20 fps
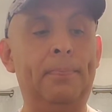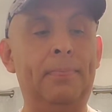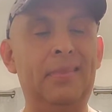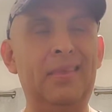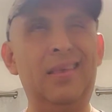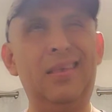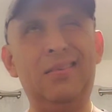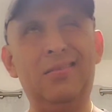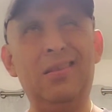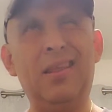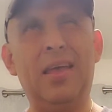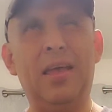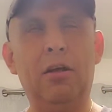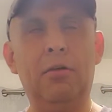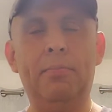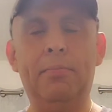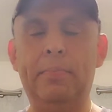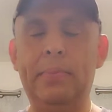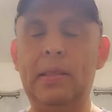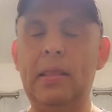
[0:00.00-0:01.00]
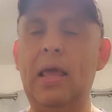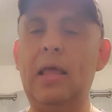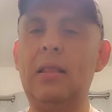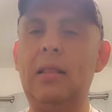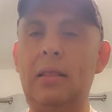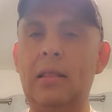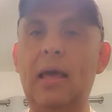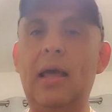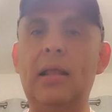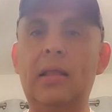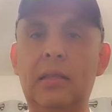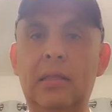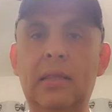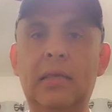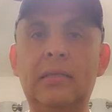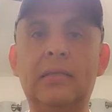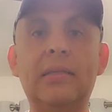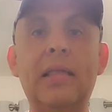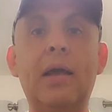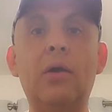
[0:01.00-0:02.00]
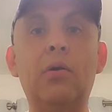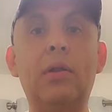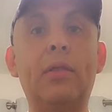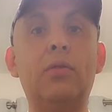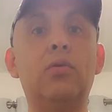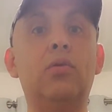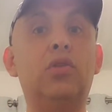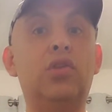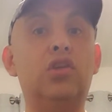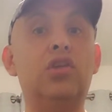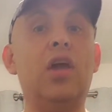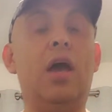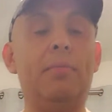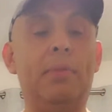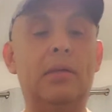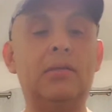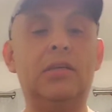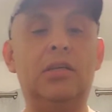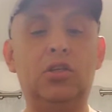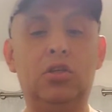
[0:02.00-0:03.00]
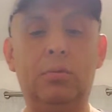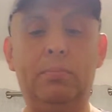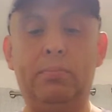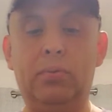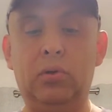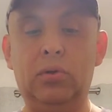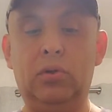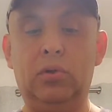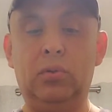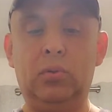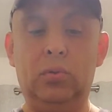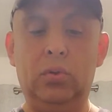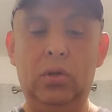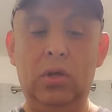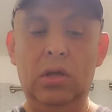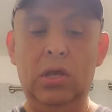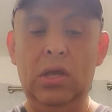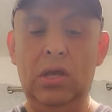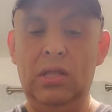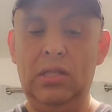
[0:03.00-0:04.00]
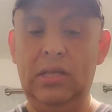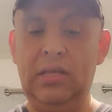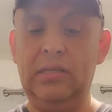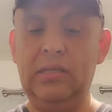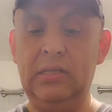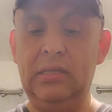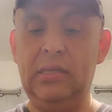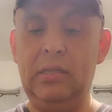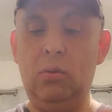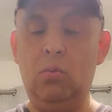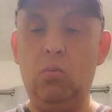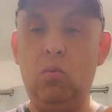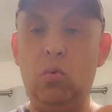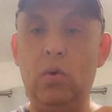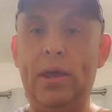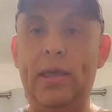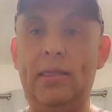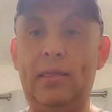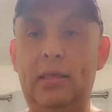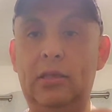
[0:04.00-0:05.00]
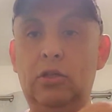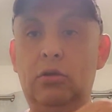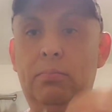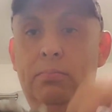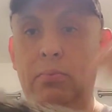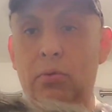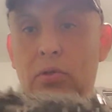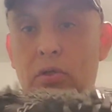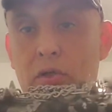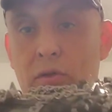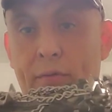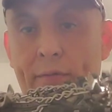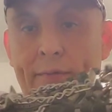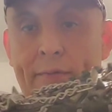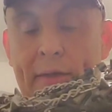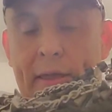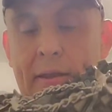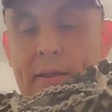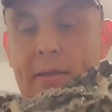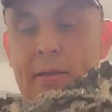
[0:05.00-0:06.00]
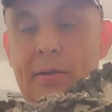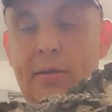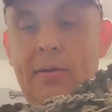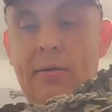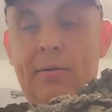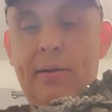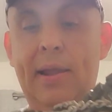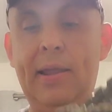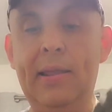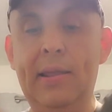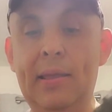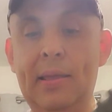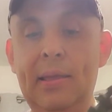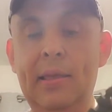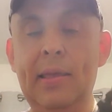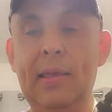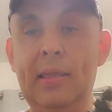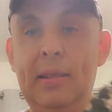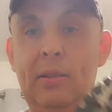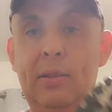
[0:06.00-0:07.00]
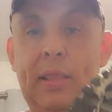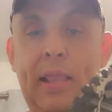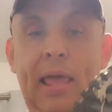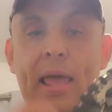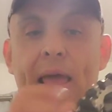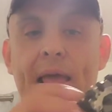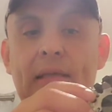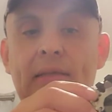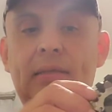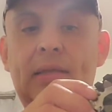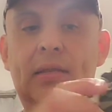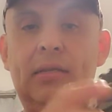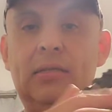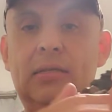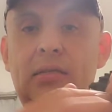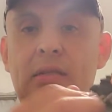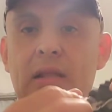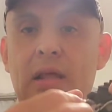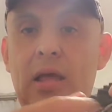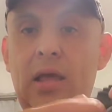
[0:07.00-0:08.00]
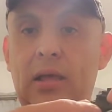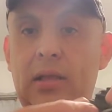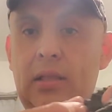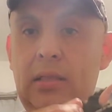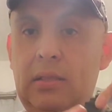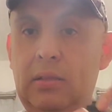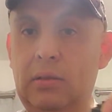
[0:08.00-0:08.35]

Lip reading: It's gonna help, but it's not gonna do the job as it's supposed to. This is the way they're supposed to fit. All right, nice and snug.